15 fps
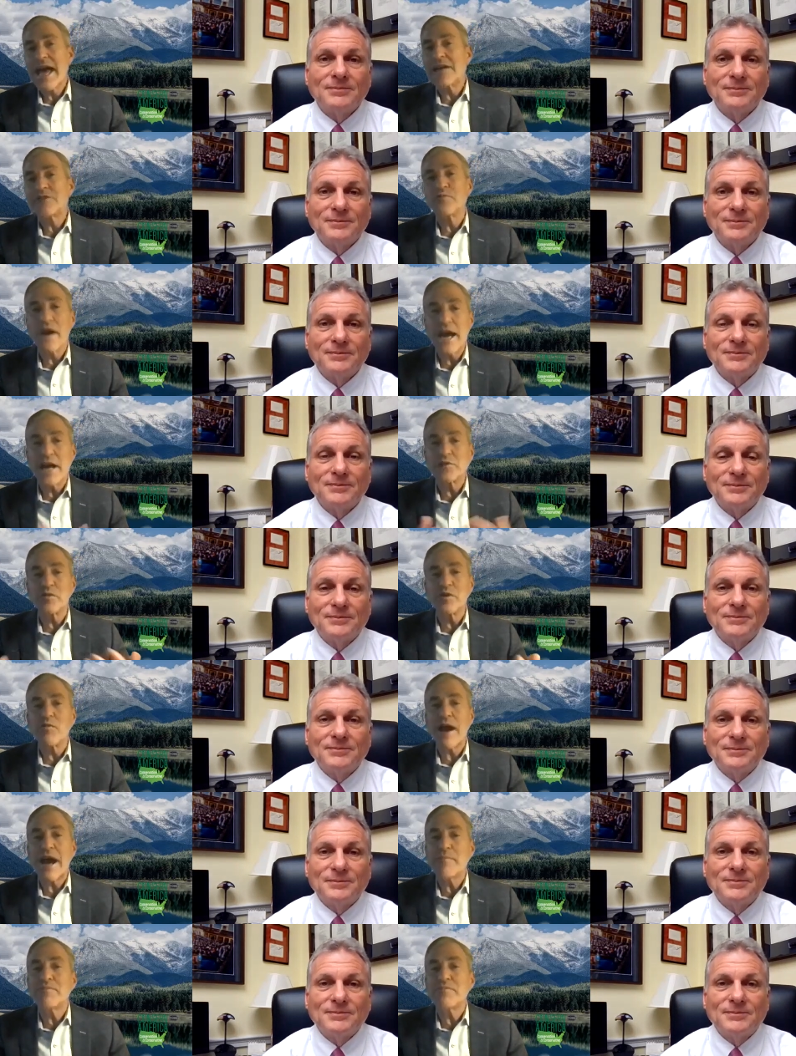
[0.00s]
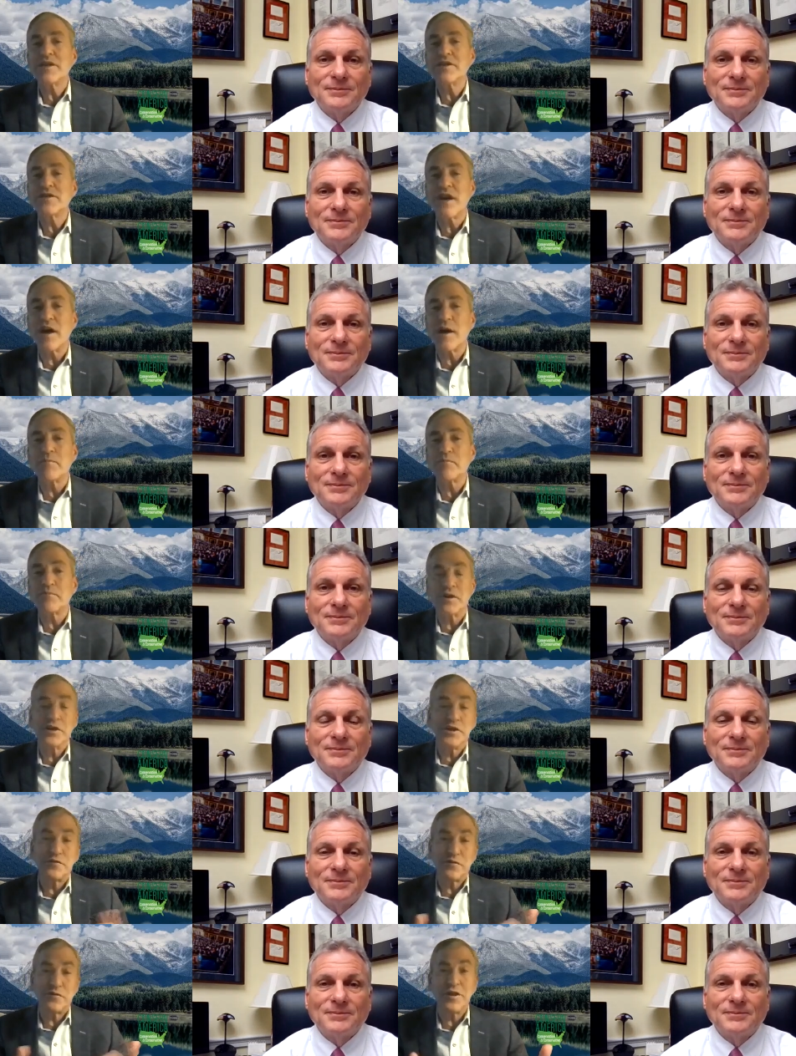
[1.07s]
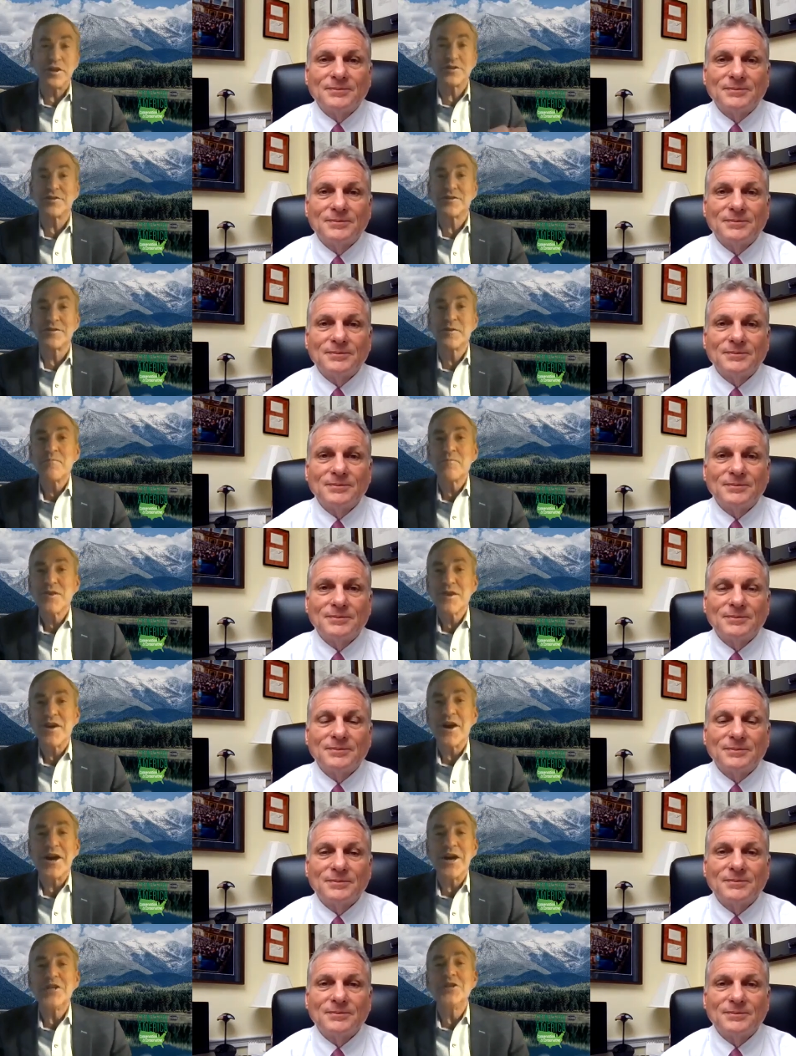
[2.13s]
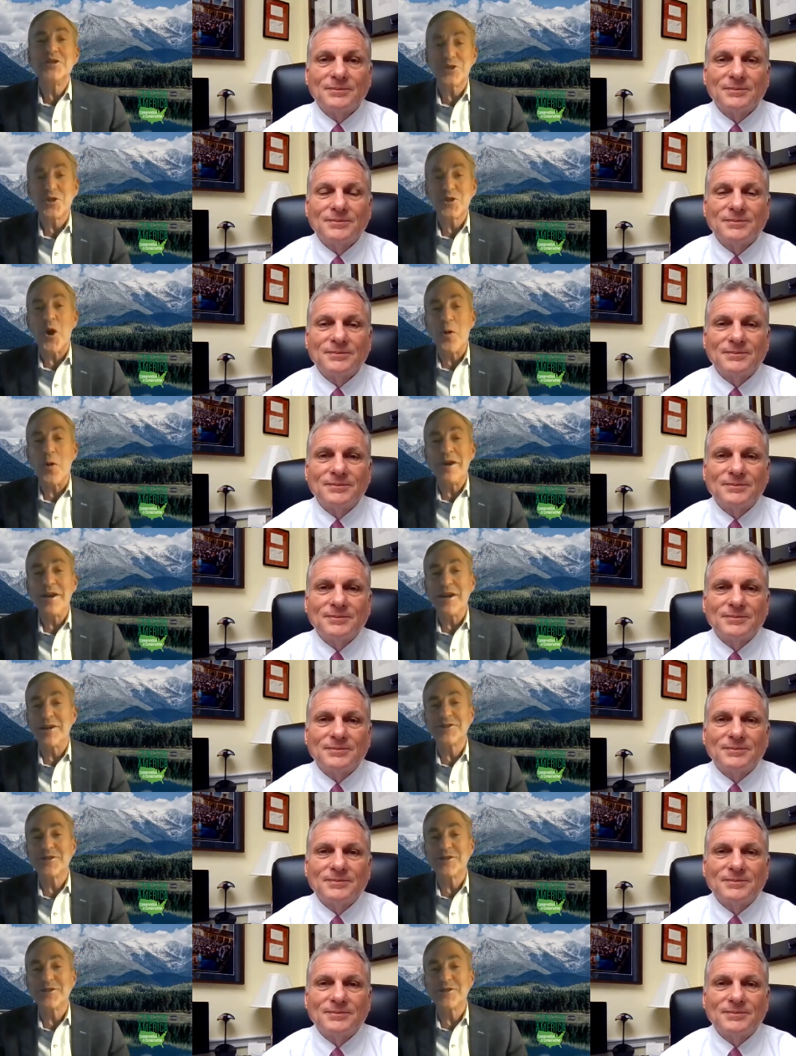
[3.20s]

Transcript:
Speaker 1: as we as we wrap this up, at least for this uh, installment. I'll